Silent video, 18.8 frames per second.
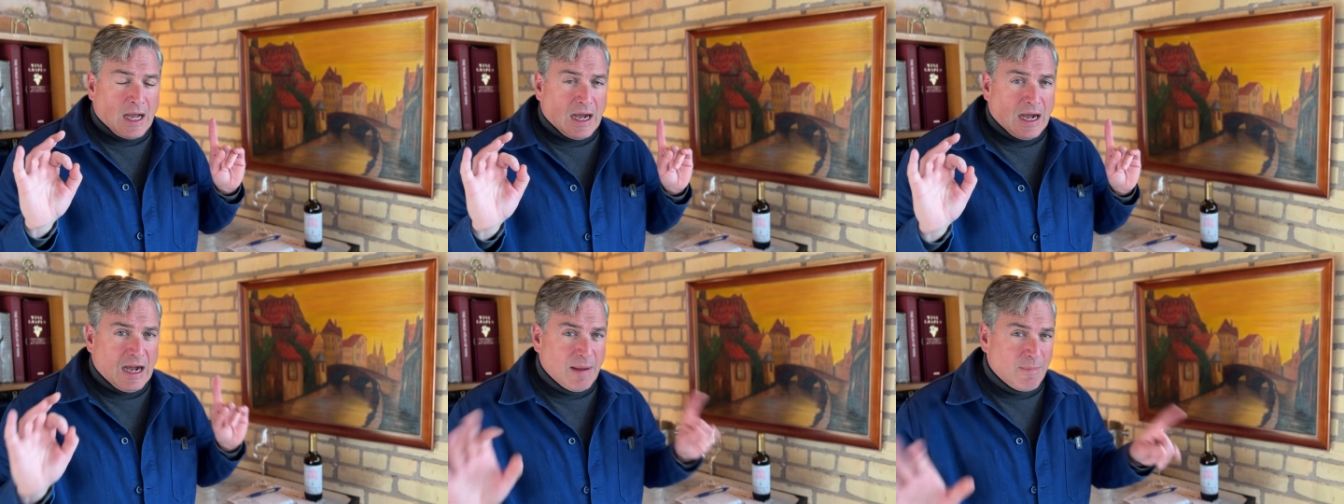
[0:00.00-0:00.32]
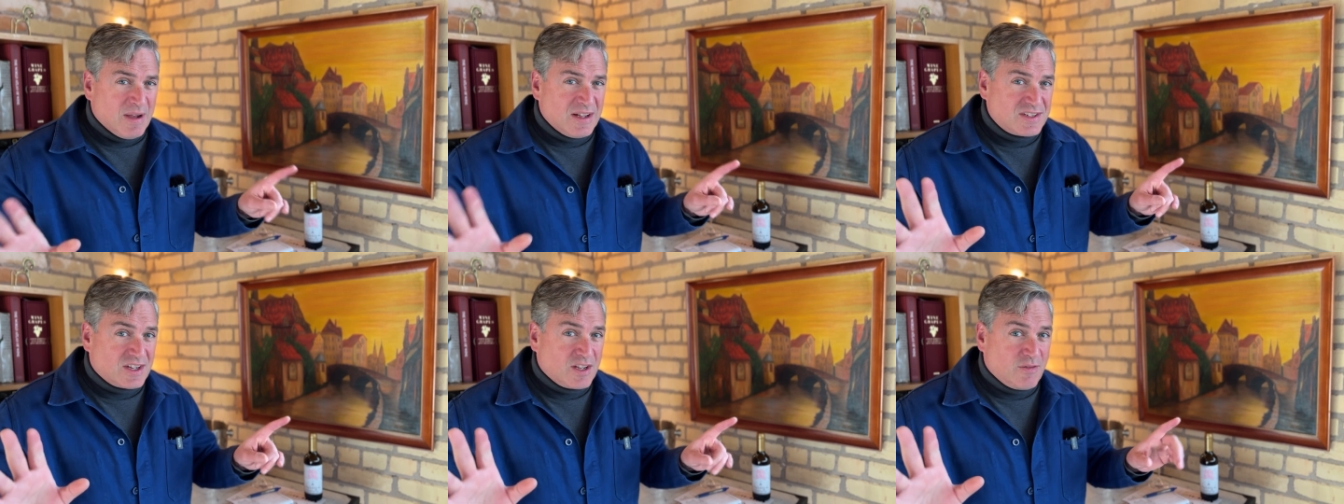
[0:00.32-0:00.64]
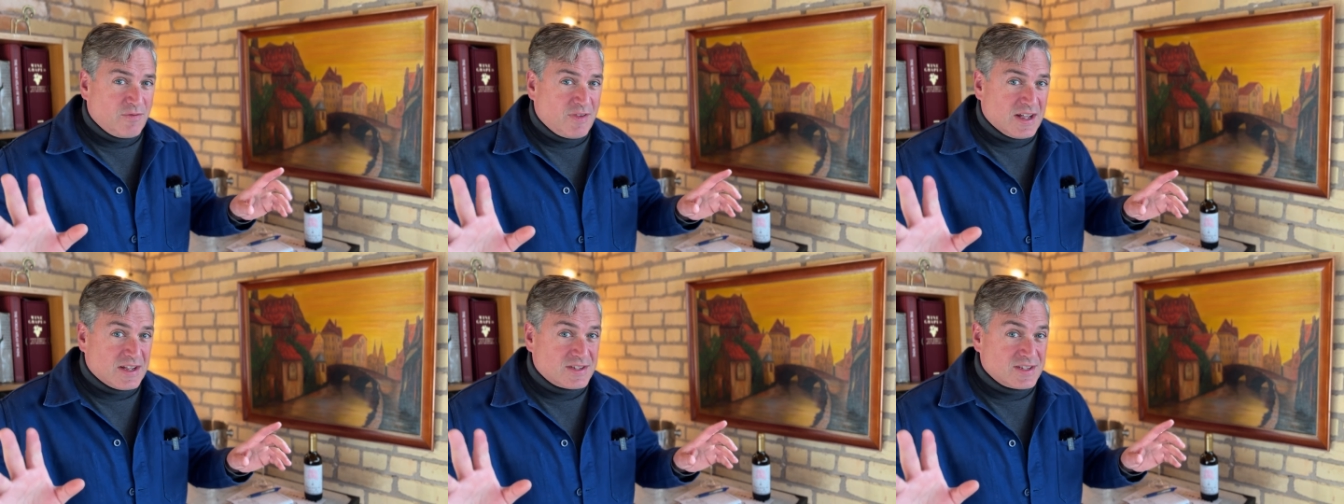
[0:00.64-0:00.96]
I must
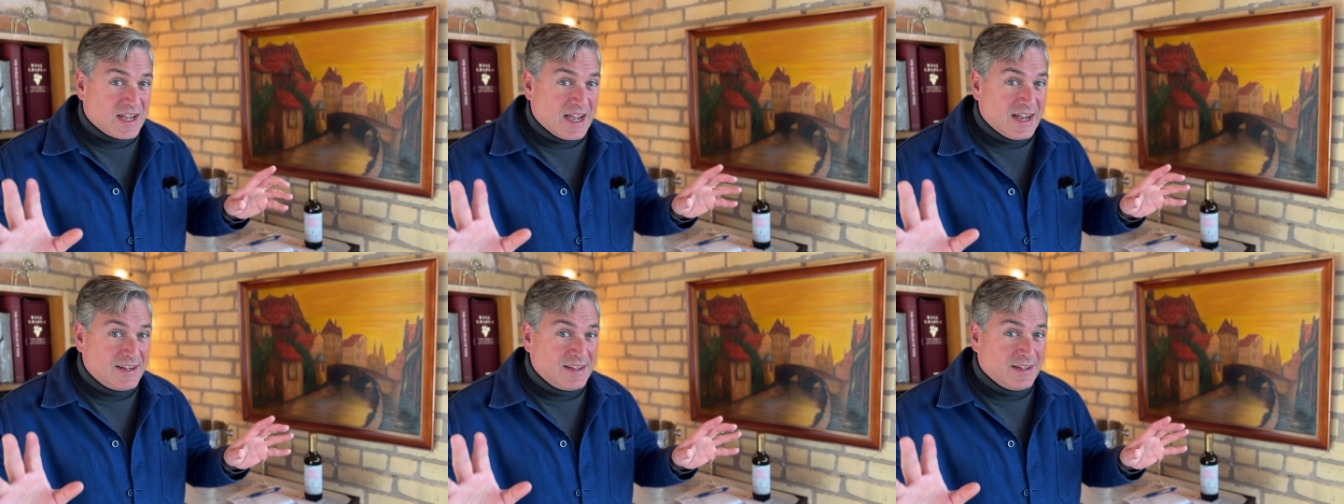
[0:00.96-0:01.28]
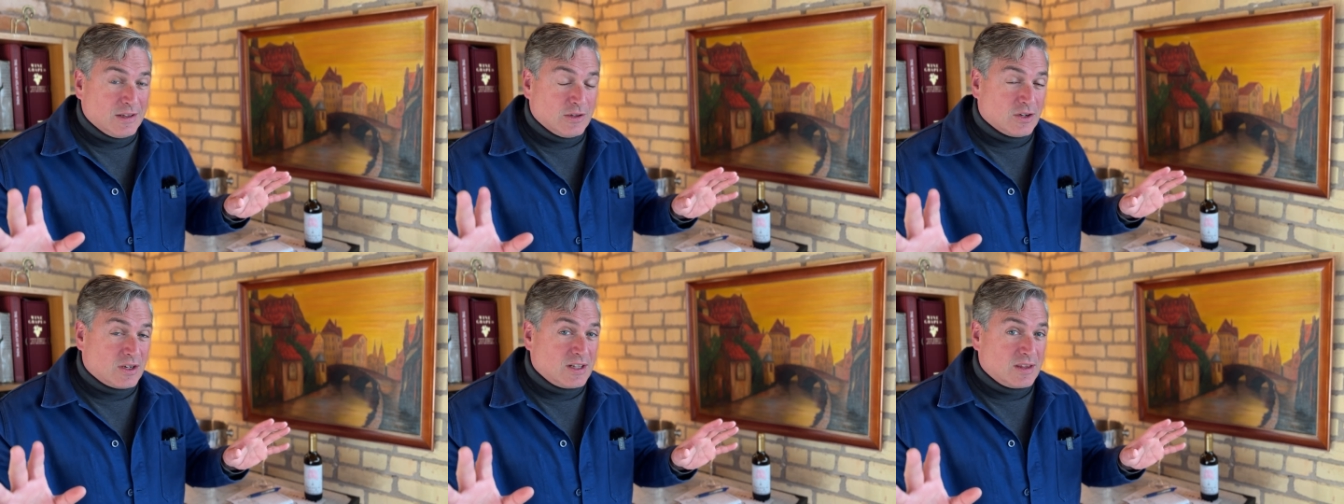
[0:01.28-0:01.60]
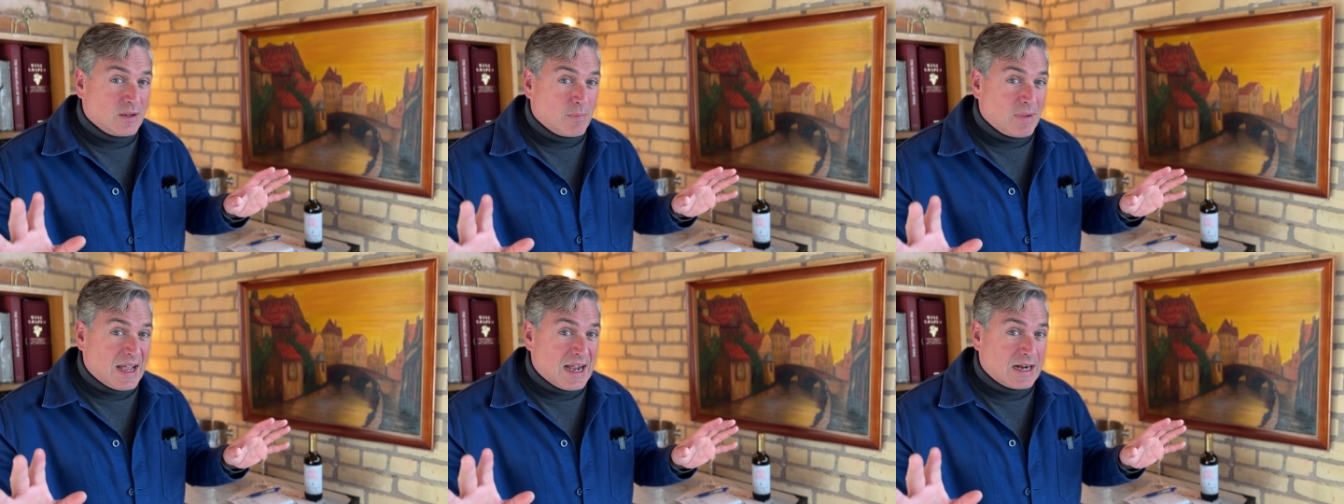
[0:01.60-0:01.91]
confess, I didn't look at
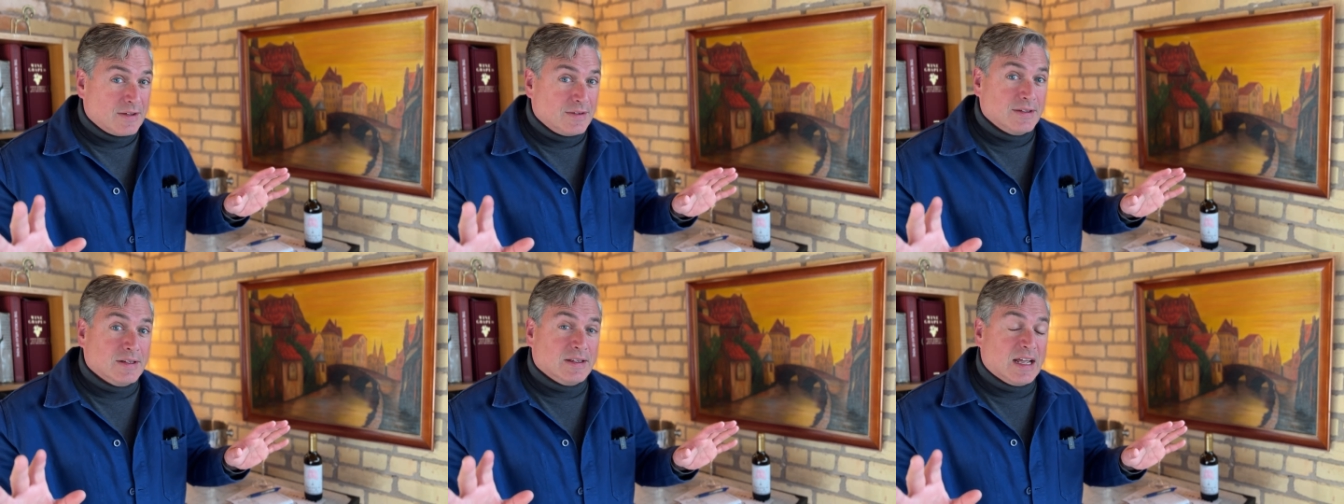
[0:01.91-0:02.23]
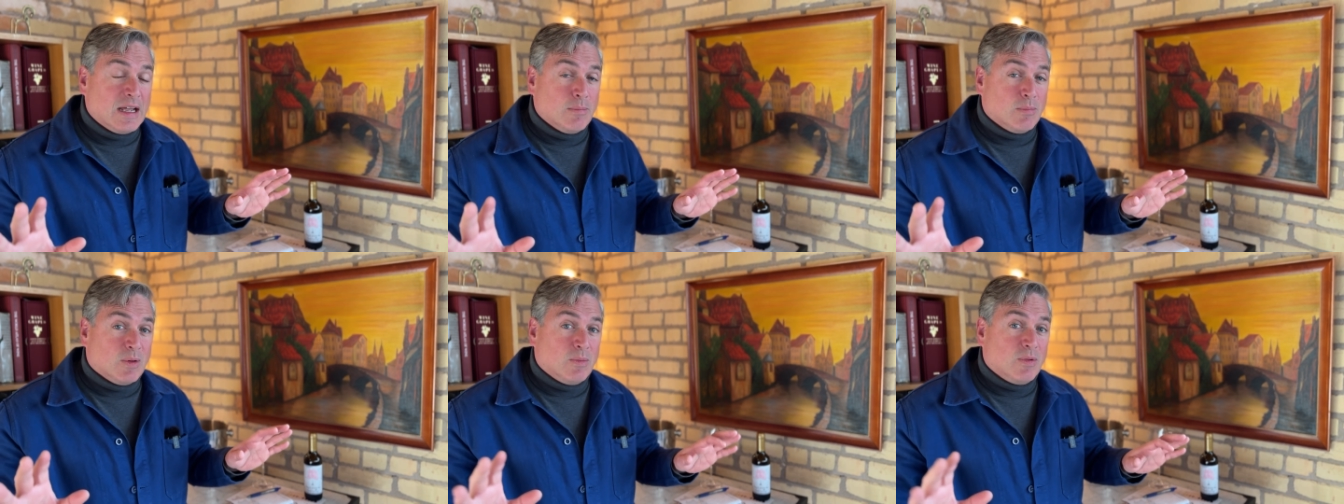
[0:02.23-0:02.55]
the back of the label